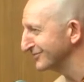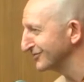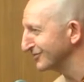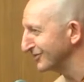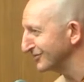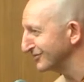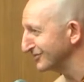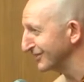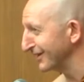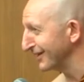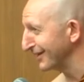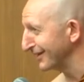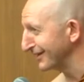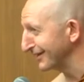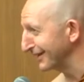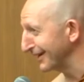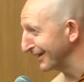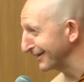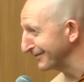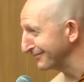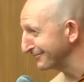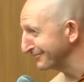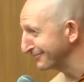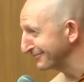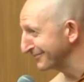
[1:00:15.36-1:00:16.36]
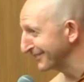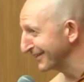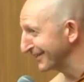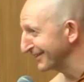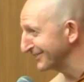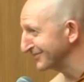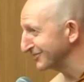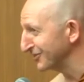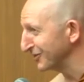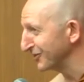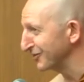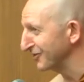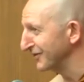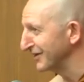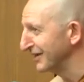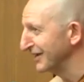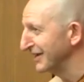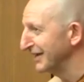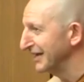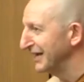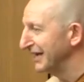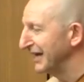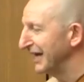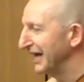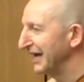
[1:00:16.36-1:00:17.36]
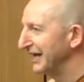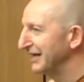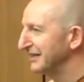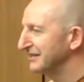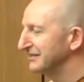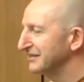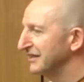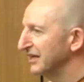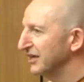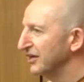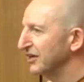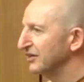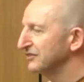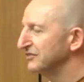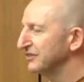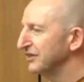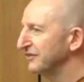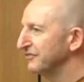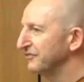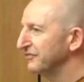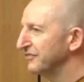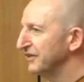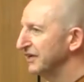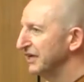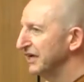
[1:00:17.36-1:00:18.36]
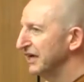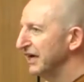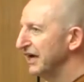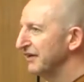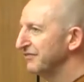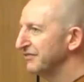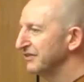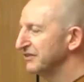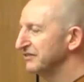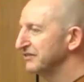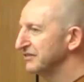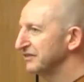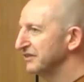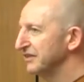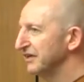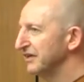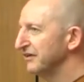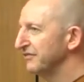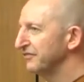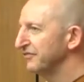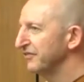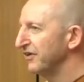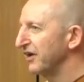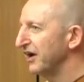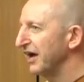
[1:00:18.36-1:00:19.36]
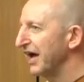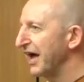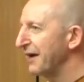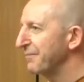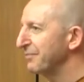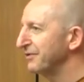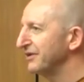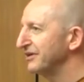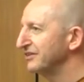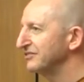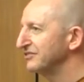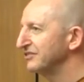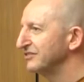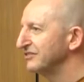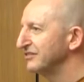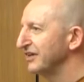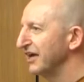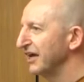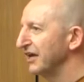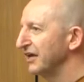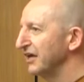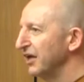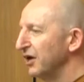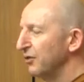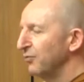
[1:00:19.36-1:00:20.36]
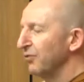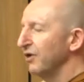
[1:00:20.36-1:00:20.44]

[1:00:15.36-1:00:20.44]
So I'll say that again. So, because if if, it's, if our happiness is like,